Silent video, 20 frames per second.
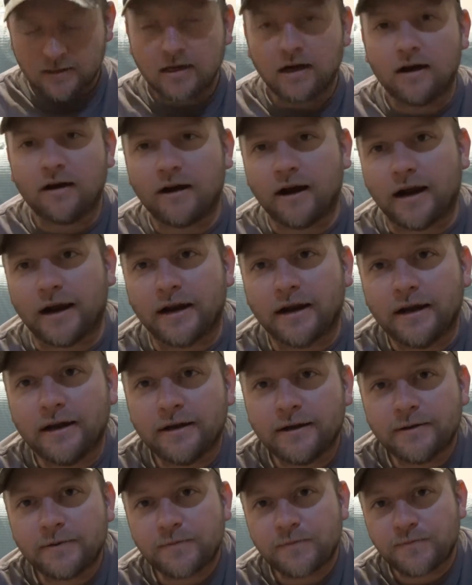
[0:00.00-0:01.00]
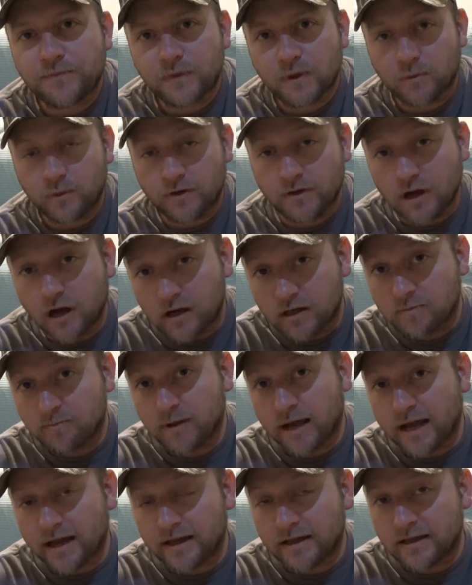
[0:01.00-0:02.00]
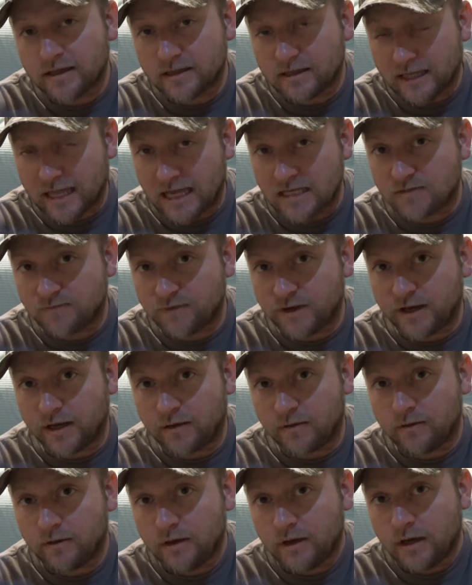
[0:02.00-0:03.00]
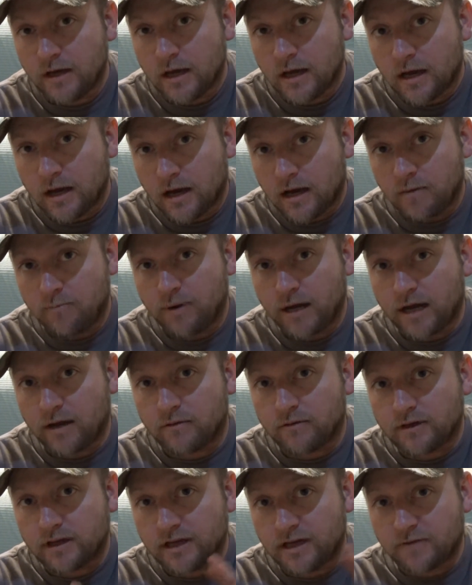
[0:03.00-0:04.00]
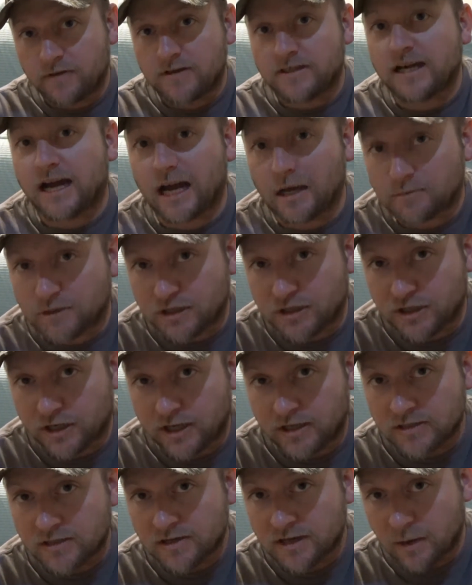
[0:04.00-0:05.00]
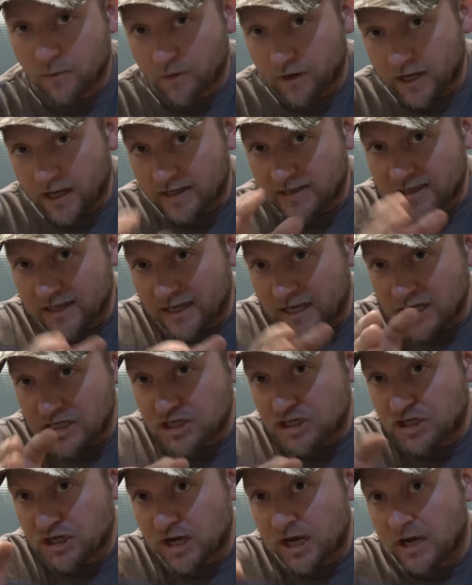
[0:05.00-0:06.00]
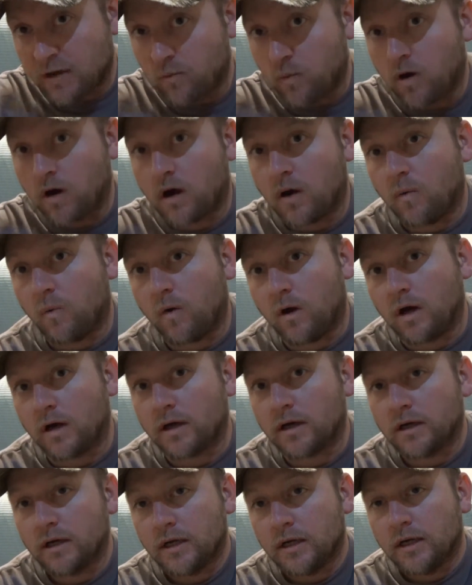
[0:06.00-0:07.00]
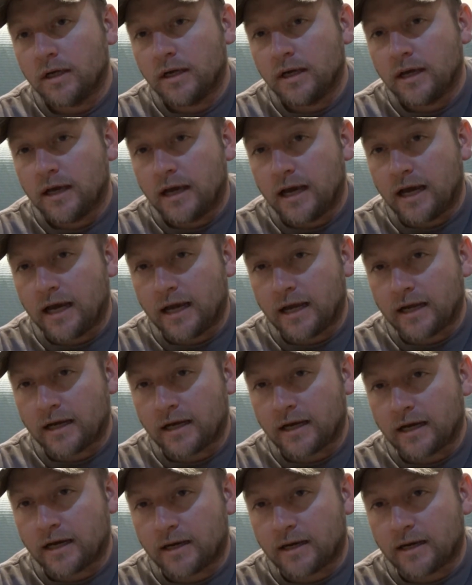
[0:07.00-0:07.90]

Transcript: Alright. We talked about in the last video about the different types of jigs. Now we're going to get into each jig one-on-one. And